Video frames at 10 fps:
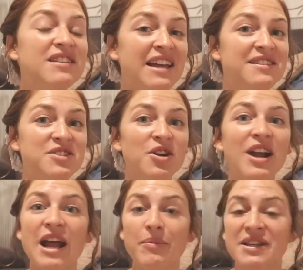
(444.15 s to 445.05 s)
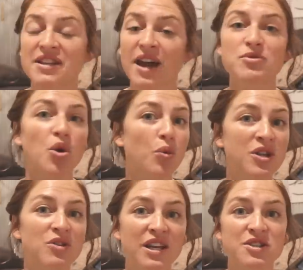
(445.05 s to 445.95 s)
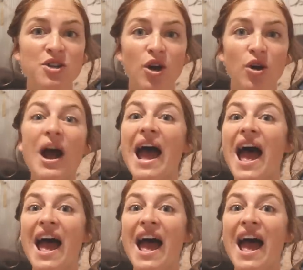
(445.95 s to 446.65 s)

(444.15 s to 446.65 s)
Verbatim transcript: Lancaster and how many times or when you like to go,